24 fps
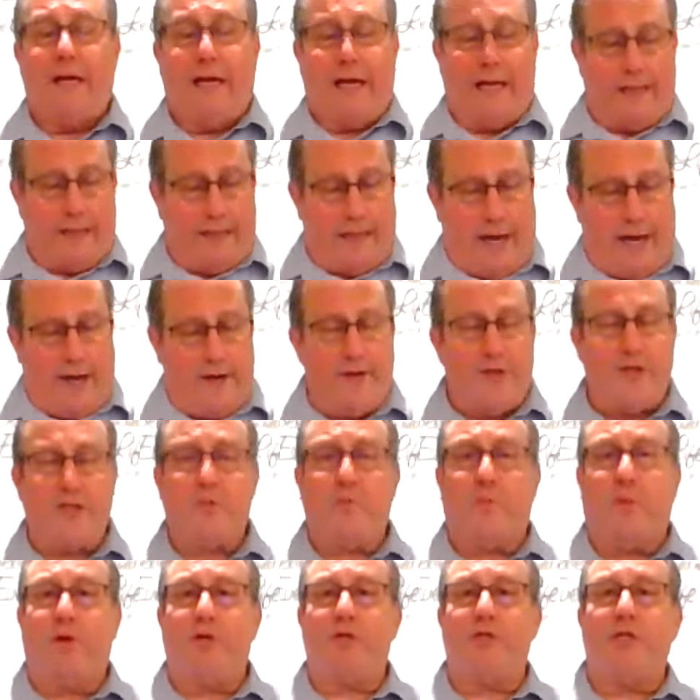and God,
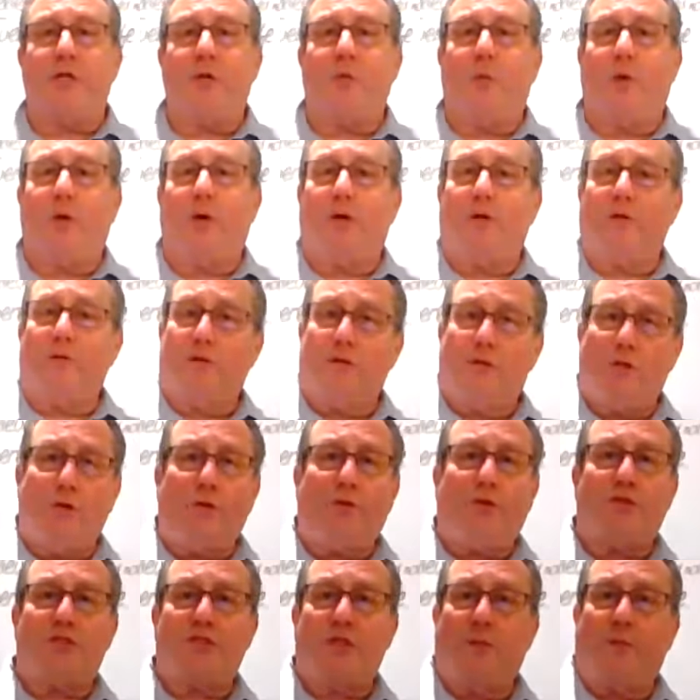His mercy, will
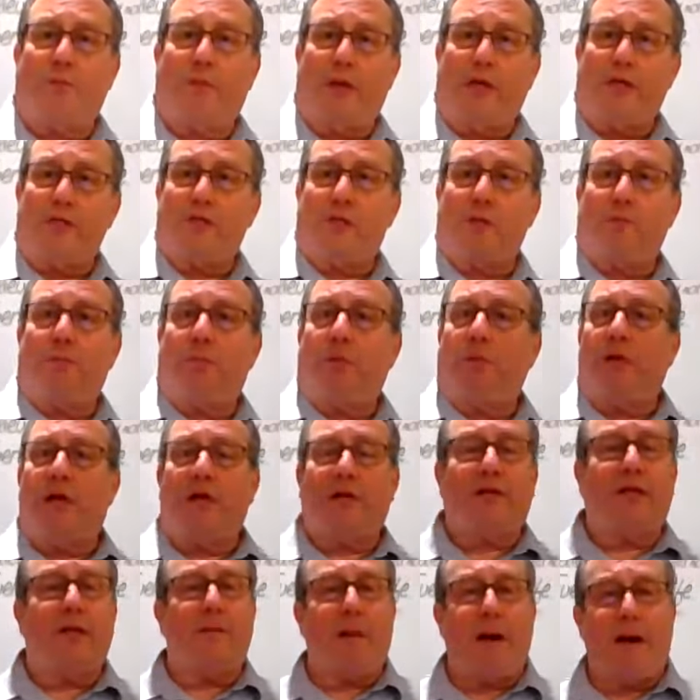do some things to
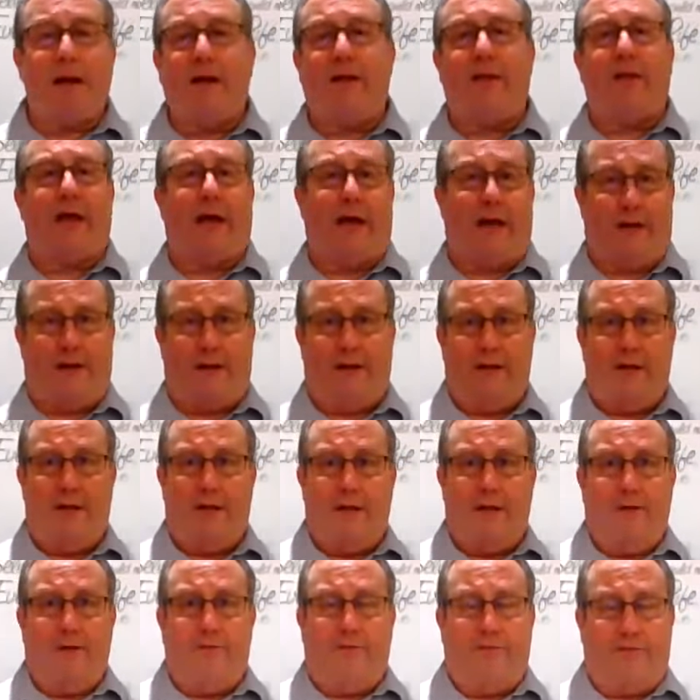pluck them out of that
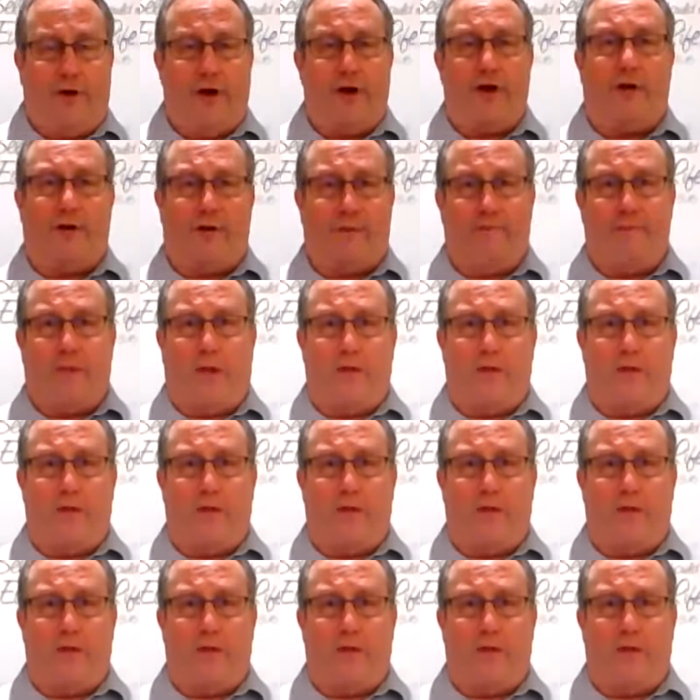fire.